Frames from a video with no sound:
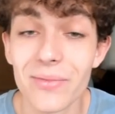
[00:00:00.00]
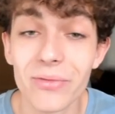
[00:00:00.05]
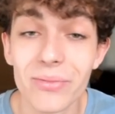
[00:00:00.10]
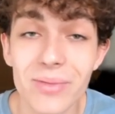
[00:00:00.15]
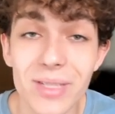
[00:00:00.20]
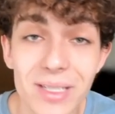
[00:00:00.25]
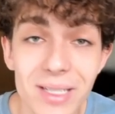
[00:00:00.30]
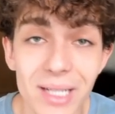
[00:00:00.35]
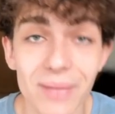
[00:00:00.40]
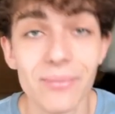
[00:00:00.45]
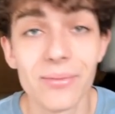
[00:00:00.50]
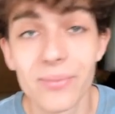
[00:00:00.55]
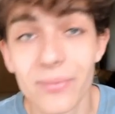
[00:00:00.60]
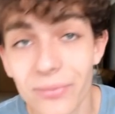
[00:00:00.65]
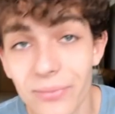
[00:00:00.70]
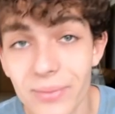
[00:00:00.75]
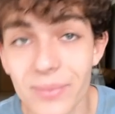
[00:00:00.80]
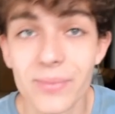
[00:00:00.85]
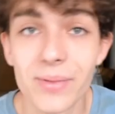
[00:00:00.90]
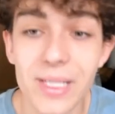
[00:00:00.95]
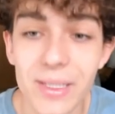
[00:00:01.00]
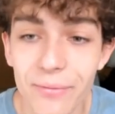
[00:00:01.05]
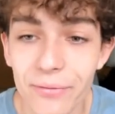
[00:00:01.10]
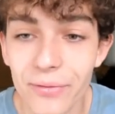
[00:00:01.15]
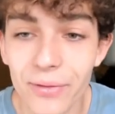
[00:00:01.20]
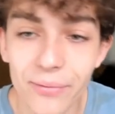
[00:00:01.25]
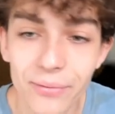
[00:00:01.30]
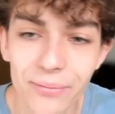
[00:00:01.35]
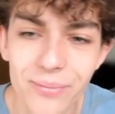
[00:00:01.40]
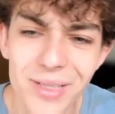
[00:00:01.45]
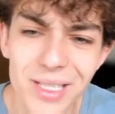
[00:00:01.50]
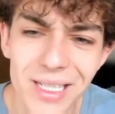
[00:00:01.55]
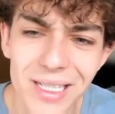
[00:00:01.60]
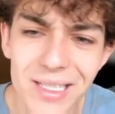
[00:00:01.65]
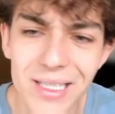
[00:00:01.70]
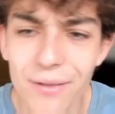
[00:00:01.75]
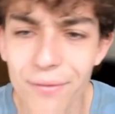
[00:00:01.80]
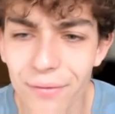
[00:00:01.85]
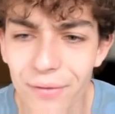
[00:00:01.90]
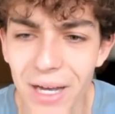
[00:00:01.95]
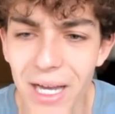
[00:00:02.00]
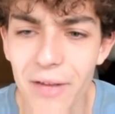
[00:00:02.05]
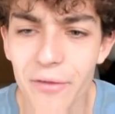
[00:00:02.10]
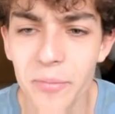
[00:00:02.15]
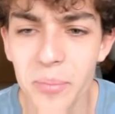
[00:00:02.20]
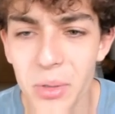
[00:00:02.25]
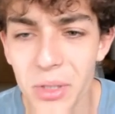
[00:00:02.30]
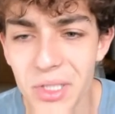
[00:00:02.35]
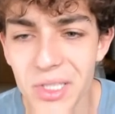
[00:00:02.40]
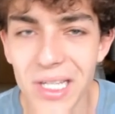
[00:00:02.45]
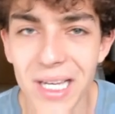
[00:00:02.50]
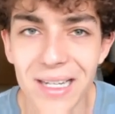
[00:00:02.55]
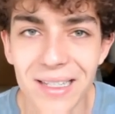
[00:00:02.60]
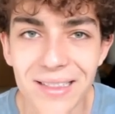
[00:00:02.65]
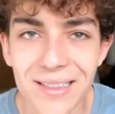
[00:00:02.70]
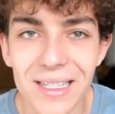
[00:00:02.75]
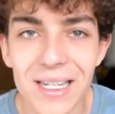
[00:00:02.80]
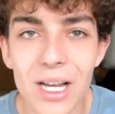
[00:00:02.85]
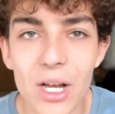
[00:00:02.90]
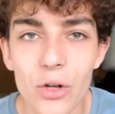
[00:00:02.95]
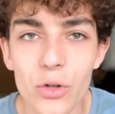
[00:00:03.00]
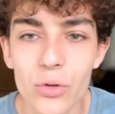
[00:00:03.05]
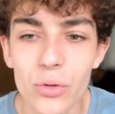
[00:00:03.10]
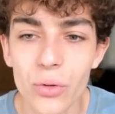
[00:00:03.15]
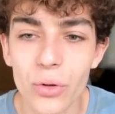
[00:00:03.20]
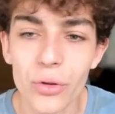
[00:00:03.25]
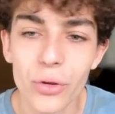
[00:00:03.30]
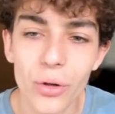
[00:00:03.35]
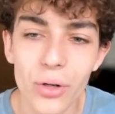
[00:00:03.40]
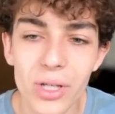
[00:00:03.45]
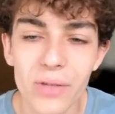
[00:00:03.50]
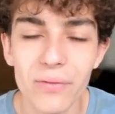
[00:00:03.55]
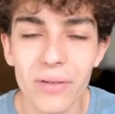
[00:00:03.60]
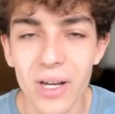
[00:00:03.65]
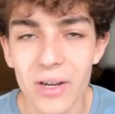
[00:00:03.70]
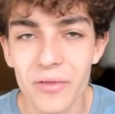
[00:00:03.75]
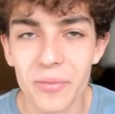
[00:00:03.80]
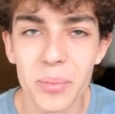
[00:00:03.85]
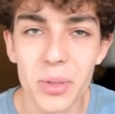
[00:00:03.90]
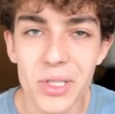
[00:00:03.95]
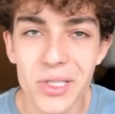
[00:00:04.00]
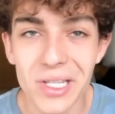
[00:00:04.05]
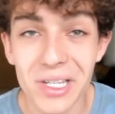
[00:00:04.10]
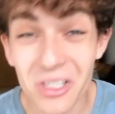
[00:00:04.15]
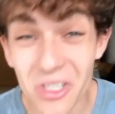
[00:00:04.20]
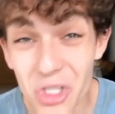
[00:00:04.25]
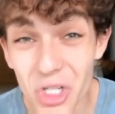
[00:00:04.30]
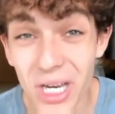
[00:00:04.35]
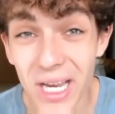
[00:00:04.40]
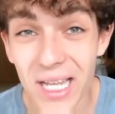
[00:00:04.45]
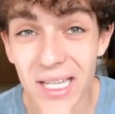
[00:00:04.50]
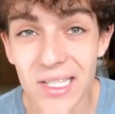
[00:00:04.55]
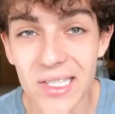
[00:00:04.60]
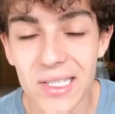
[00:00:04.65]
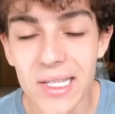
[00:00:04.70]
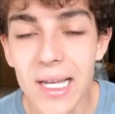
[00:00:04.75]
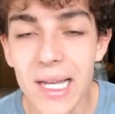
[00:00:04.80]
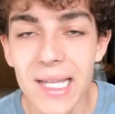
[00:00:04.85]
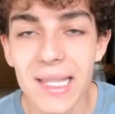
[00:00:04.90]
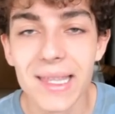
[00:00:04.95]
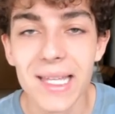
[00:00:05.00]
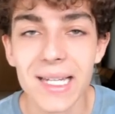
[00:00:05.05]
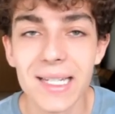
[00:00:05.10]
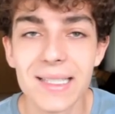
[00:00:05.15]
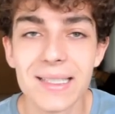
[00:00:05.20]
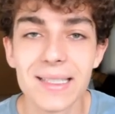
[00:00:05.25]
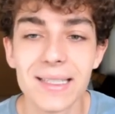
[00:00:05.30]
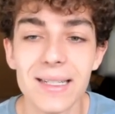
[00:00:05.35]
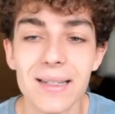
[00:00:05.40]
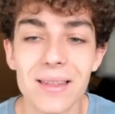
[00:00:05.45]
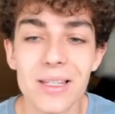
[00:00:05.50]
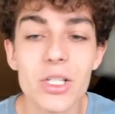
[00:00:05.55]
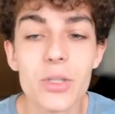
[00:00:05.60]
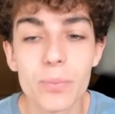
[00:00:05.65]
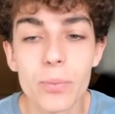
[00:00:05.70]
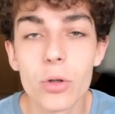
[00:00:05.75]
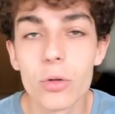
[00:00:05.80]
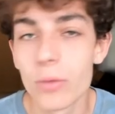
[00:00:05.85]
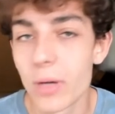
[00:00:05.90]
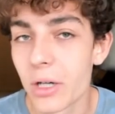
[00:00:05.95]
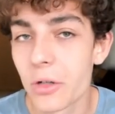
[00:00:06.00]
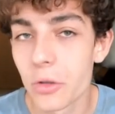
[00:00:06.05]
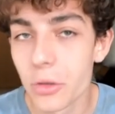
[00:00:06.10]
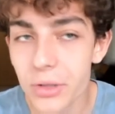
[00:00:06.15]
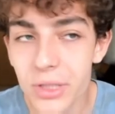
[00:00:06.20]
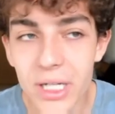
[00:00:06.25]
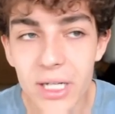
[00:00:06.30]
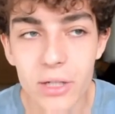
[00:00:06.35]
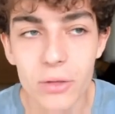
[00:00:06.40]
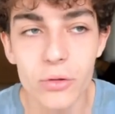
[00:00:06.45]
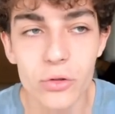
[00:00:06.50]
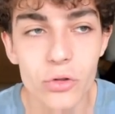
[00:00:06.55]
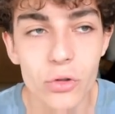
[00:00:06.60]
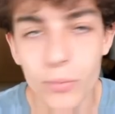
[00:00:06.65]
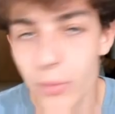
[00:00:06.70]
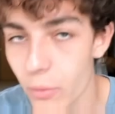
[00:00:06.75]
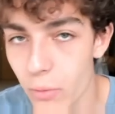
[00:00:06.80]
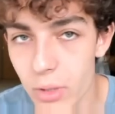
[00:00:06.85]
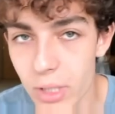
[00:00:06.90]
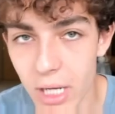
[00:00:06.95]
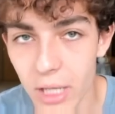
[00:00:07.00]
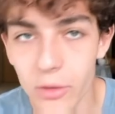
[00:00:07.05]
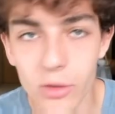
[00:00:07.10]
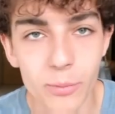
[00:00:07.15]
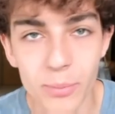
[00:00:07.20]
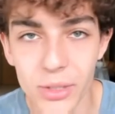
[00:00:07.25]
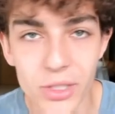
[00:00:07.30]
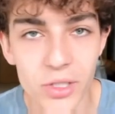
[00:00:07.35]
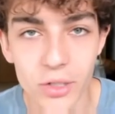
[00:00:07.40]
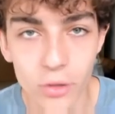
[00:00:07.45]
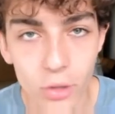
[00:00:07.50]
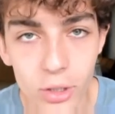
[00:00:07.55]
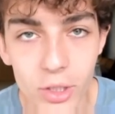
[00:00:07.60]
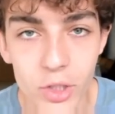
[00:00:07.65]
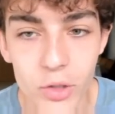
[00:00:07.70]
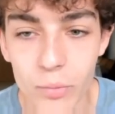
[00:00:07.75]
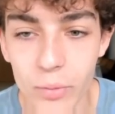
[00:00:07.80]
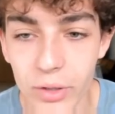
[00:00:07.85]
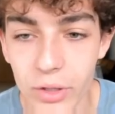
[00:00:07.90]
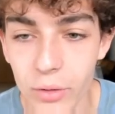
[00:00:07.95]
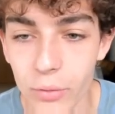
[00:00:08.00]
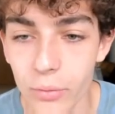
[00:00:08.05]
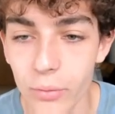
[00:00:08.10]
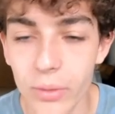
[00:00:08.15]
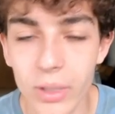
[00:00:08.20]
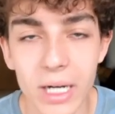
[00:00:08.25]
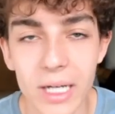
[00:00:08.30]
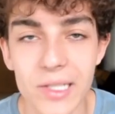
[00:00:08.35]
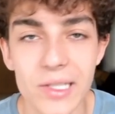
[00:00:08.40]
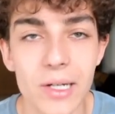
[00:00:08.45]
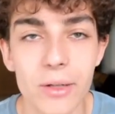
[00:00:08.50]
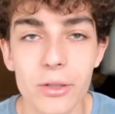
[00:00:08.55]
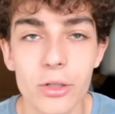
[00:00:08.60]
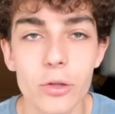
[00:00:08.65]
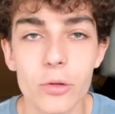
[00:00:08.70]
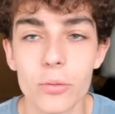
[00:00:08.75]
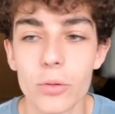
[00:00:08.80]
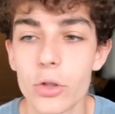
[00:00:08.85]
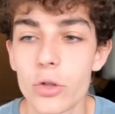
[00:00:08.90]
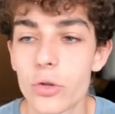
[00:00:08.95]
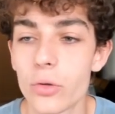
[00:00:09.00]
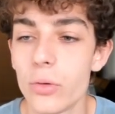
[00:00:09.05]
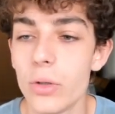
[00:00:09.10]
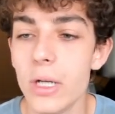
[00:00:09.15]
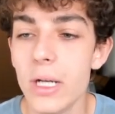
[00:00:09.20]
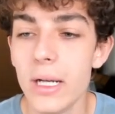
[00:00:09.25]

65% to 35% chance that this bull run continues. To be 100% honest with you guys, I don't want to